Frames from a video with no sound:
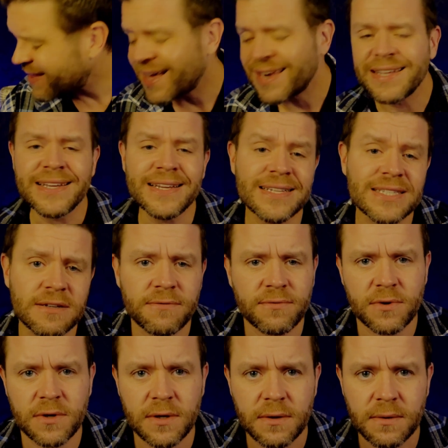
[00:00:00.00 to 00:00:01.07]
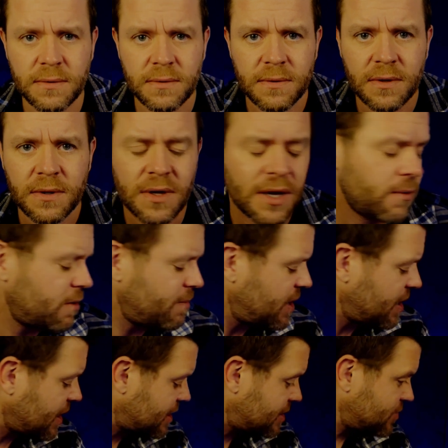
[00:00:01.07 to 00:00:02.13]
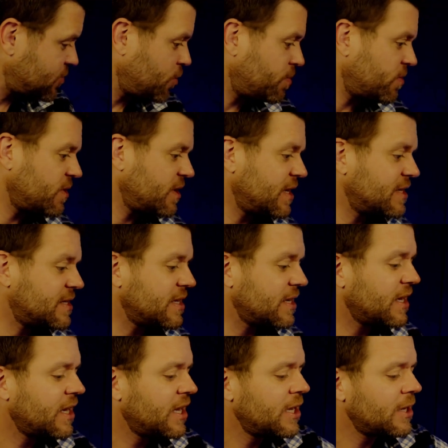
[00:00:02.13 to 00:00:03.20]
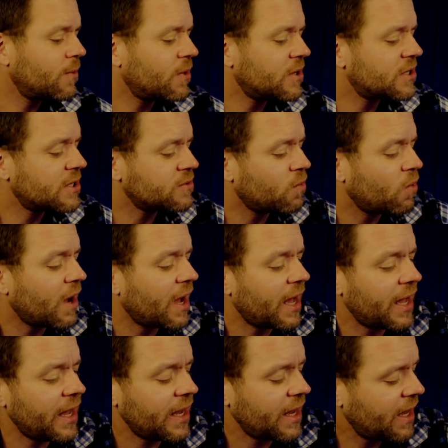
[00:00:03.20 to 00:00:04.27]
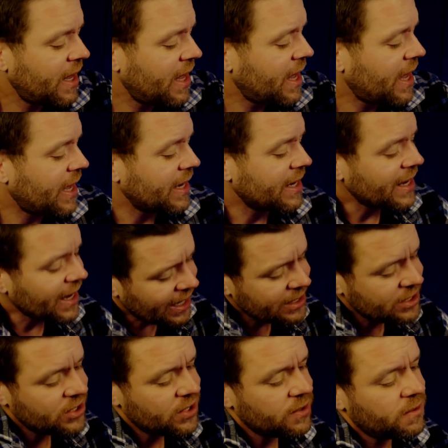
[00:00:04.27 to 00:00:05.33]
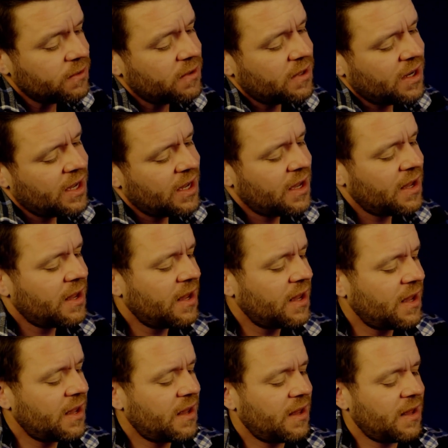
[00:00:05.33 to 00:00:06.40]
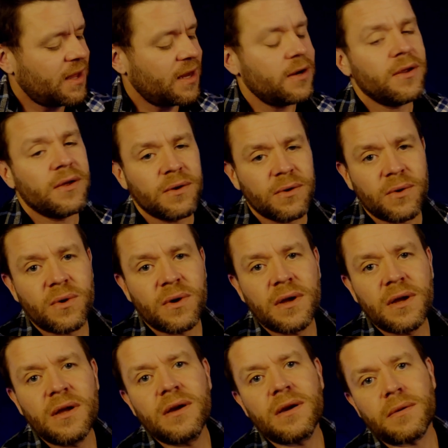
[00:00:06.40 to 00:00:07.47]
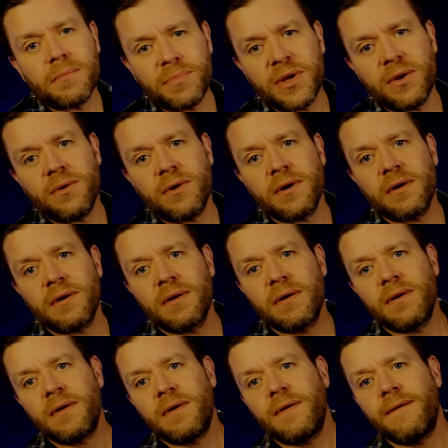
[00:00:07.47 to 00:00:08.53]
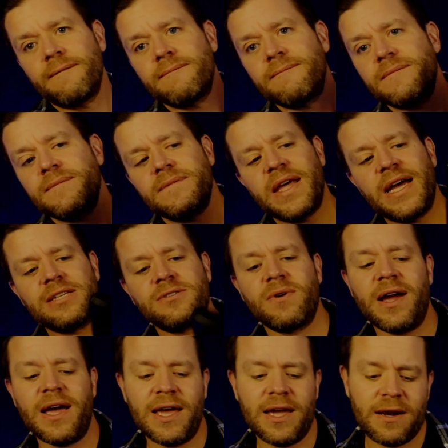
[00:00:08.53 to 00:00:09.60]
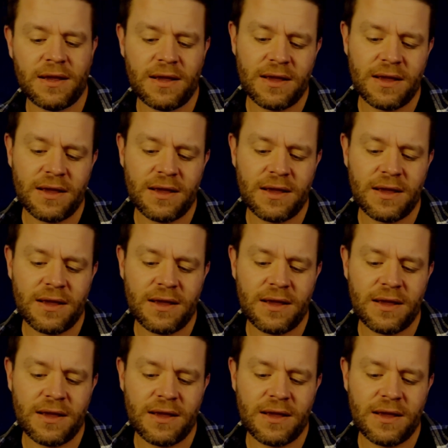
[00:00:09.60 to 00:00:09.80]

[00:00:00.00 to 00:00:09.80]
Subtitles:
that easy for you. I want to make that super easy, which is why I got you a new computer. That's right.